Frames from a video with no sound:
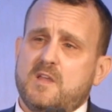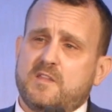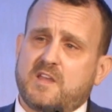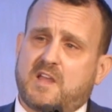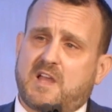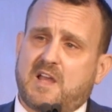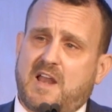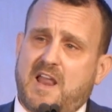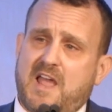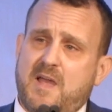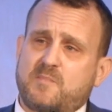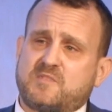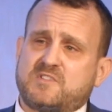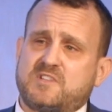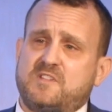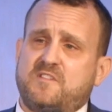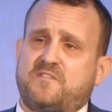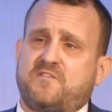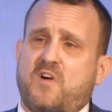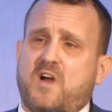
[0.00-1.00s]
The collapse
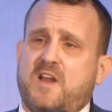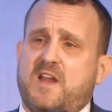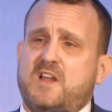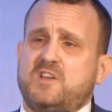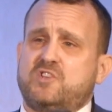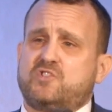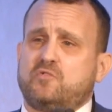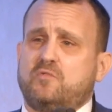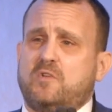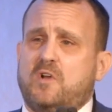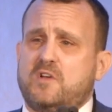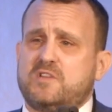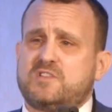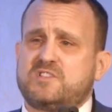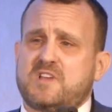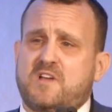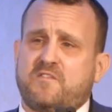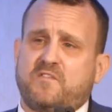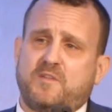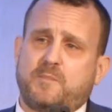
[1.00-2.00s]
and the financial
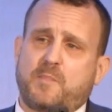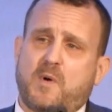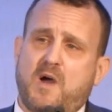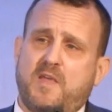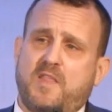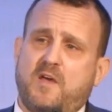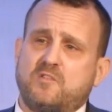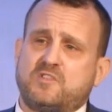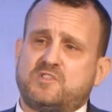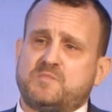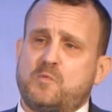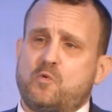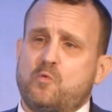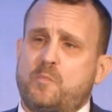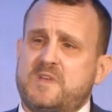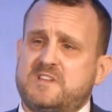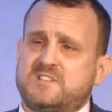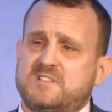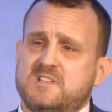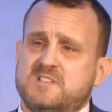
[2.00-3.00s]
loss suffered by those small
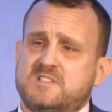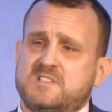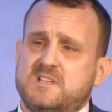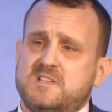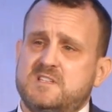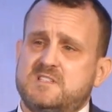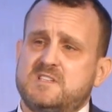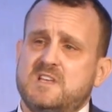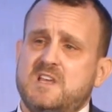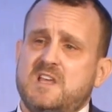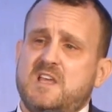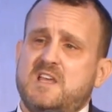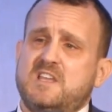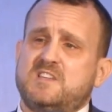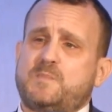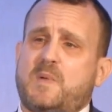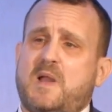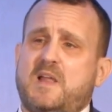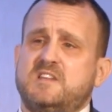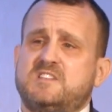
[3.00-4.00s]
businesses
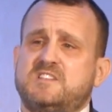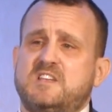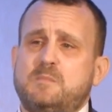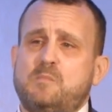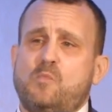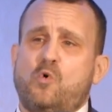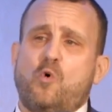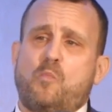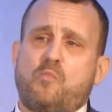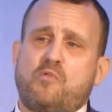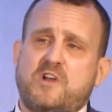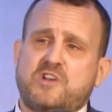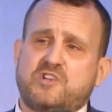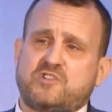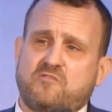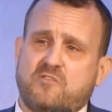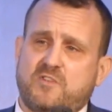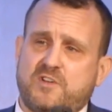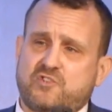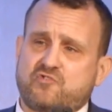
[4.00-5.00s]
is placing more
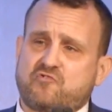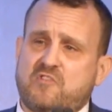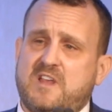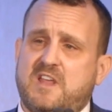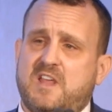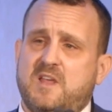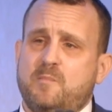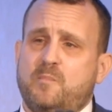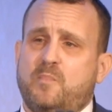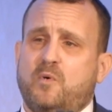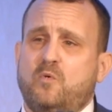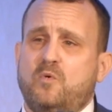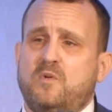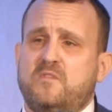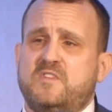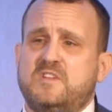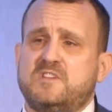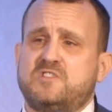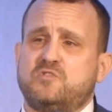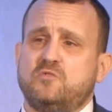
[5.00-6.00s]
pressure on a shrinking
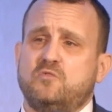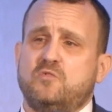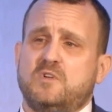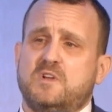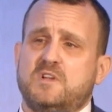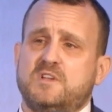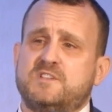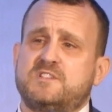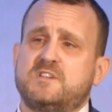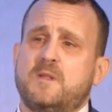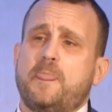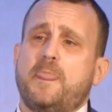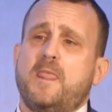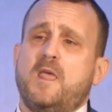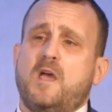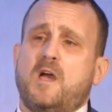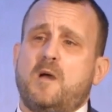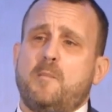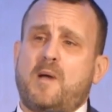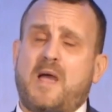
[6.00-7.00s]
pool of installers
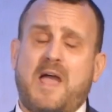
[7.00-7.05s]
and